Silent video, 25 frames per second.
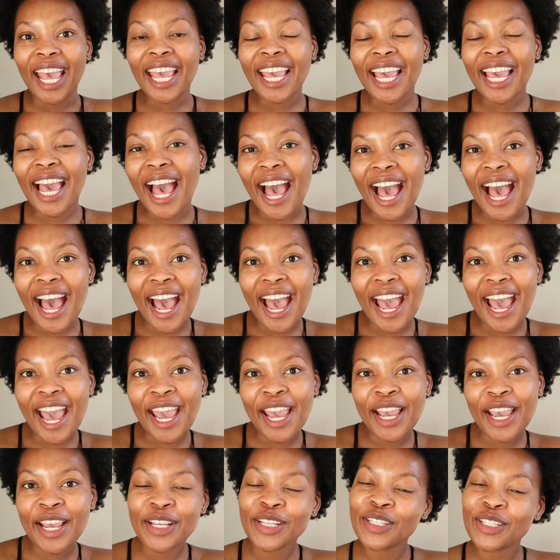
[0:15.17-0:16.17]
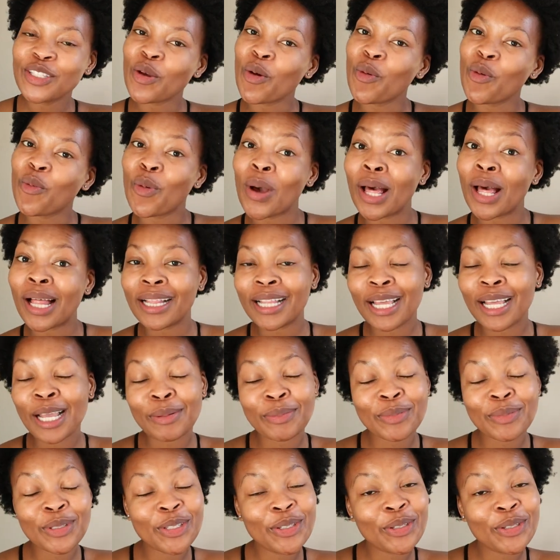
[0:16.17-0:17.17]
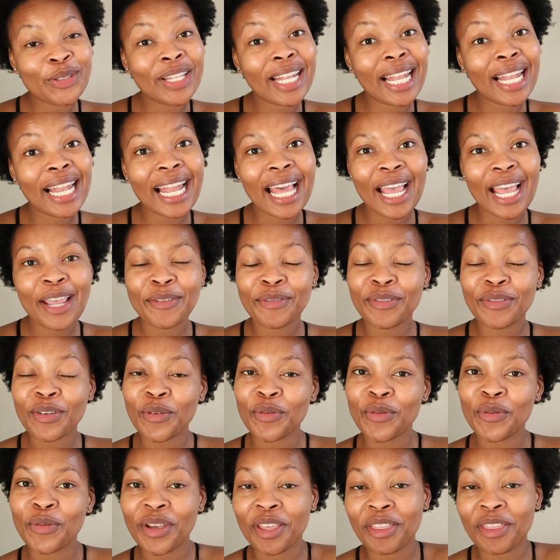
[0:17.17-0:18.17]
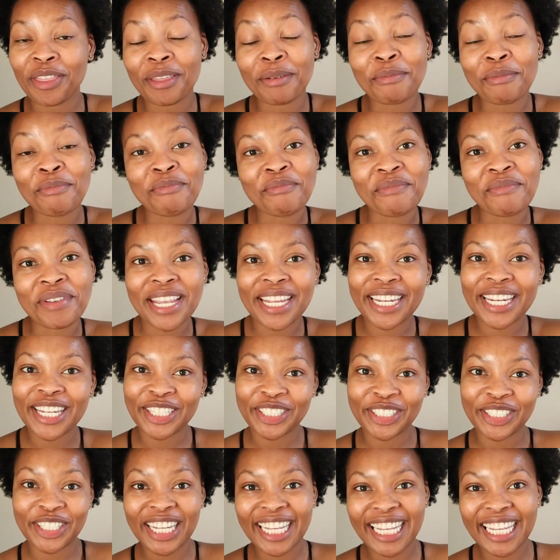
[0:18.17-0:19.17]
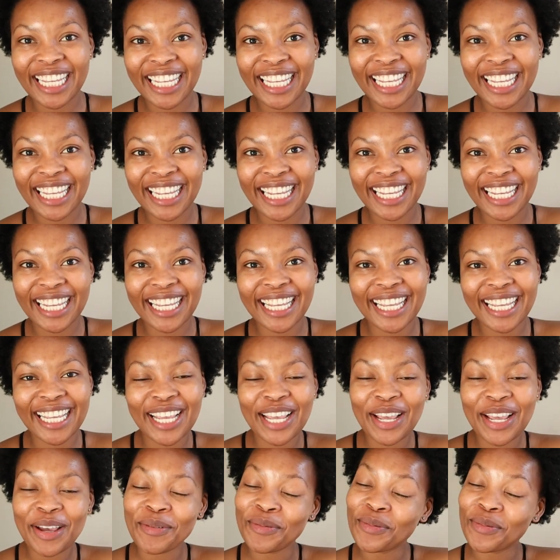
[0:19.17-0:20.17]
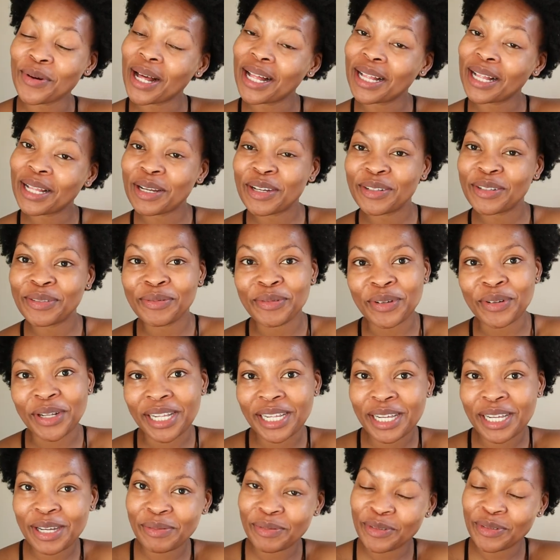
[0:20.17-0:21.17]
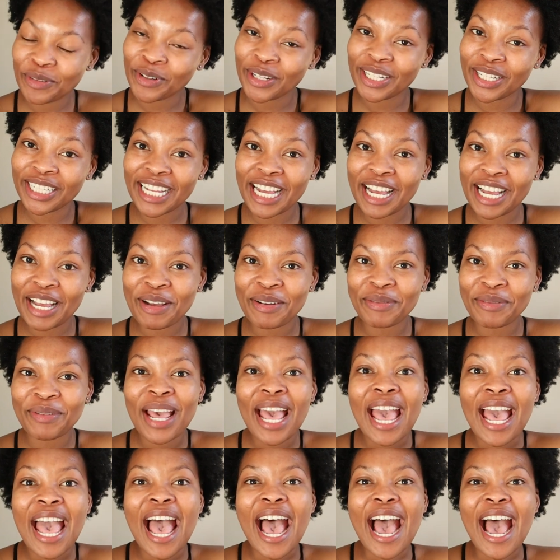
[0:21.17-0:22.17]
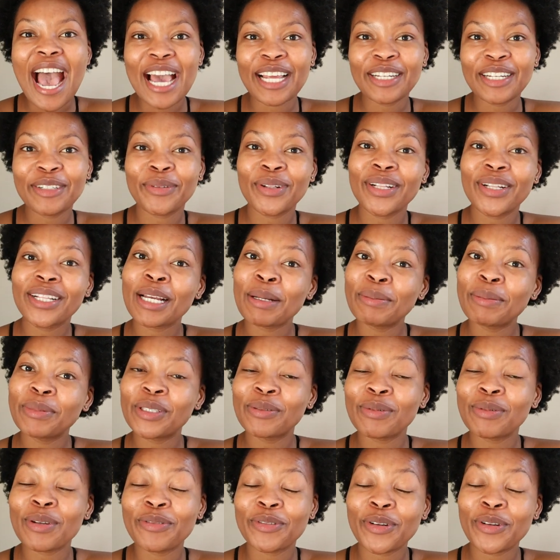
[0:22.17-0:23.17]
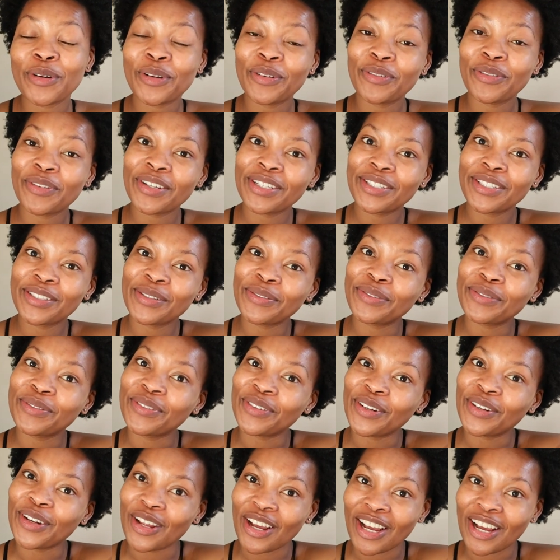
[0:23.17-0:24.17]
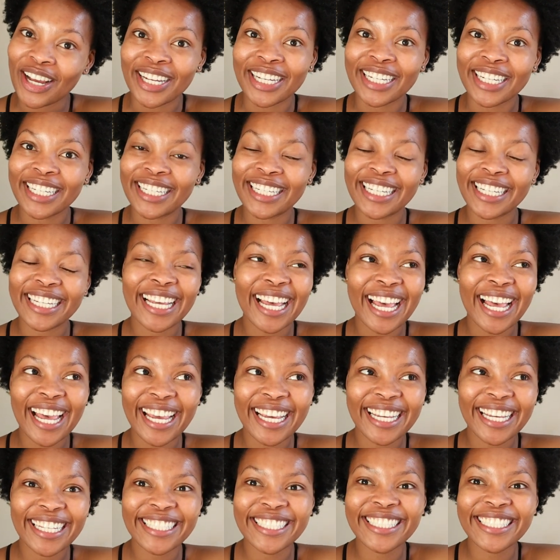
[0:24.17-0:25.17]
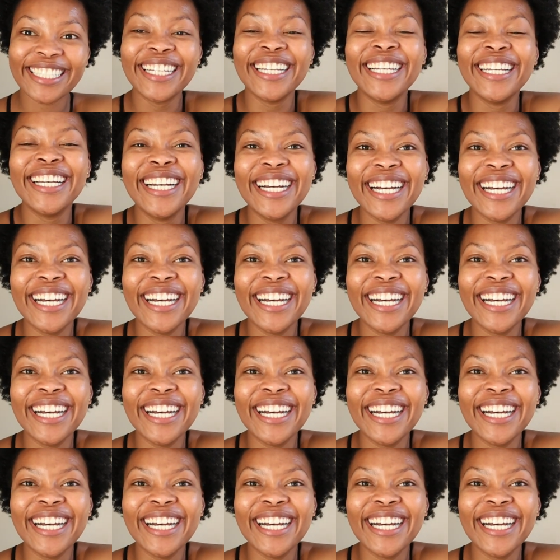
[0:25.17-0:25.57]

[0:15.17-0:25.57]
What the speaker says: Hey guys, welcome to Life with Minnie G. Welcome, welcome, welcome, and welcome to my very first vlog, guys.